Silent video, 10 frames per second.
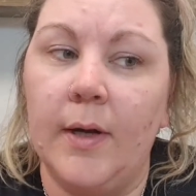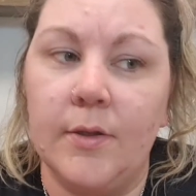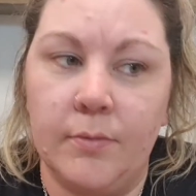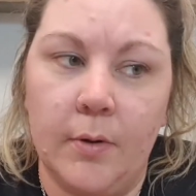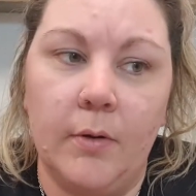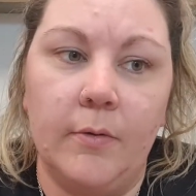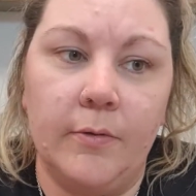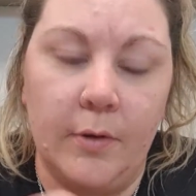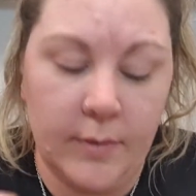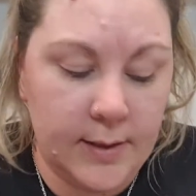it's wrong
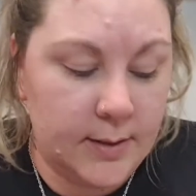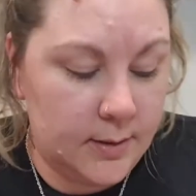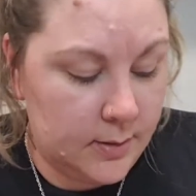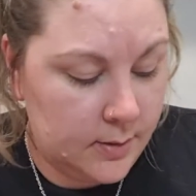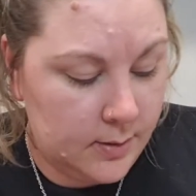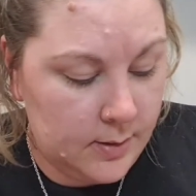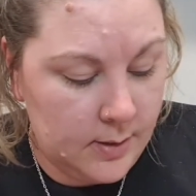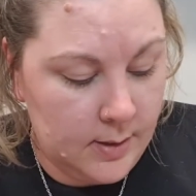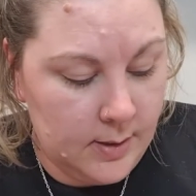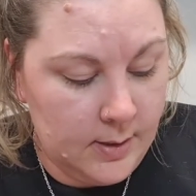for a reason.
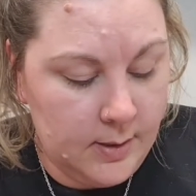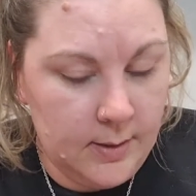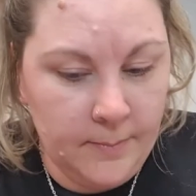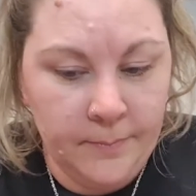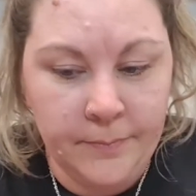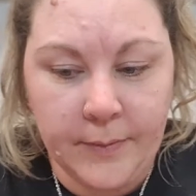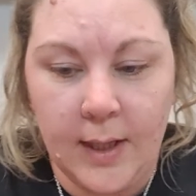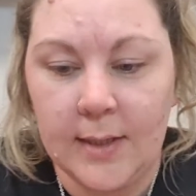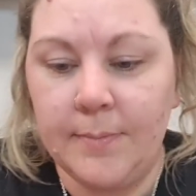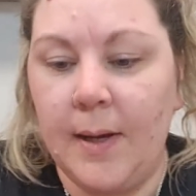
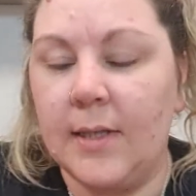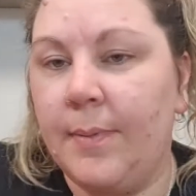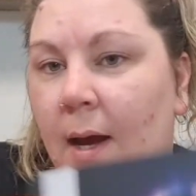Expect